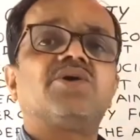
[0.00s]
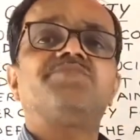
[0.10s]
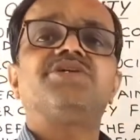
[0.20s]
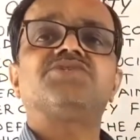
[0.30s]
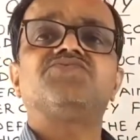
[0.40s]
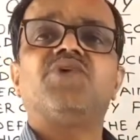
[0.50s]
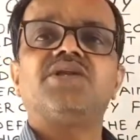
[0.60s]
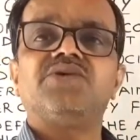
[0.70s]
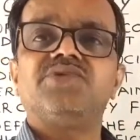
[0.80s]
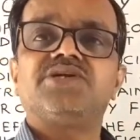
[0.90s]
of this
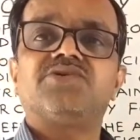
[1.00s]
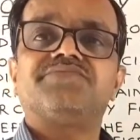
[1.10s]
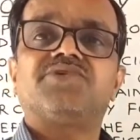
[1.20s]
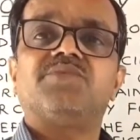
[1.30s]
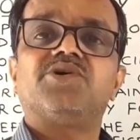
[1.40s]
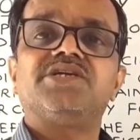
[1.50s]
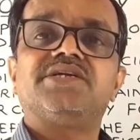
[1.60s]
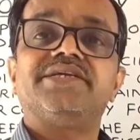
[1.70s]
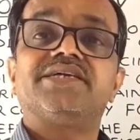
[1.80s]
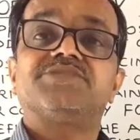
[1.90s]
one unit of
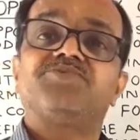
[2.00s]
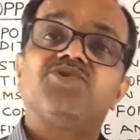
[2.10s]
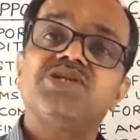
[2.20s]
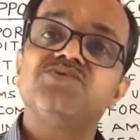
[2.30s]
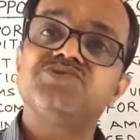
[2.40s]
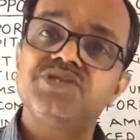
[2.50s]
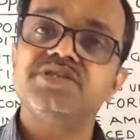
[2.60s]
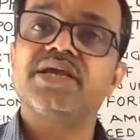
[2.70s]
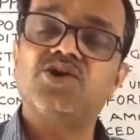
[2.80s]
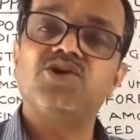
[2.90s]
commodity X produced in
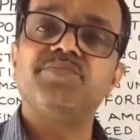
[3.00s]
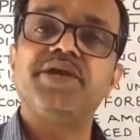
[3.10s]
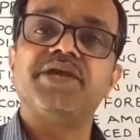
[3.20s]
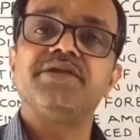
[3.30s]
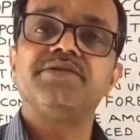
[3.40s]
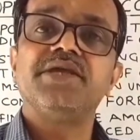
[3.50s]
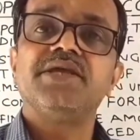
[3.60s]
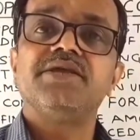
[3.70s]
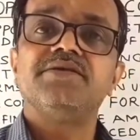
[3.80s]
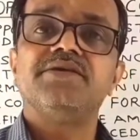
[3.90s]
the economy
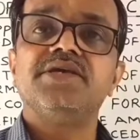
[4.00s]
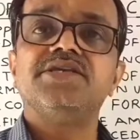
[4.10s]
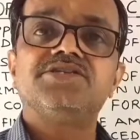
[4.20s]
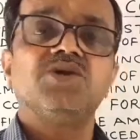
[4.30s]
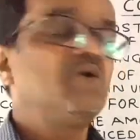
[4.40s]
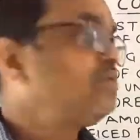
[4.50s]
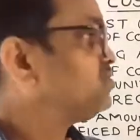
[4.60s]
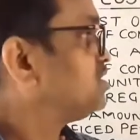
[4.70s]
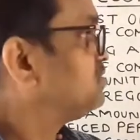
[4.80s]
is that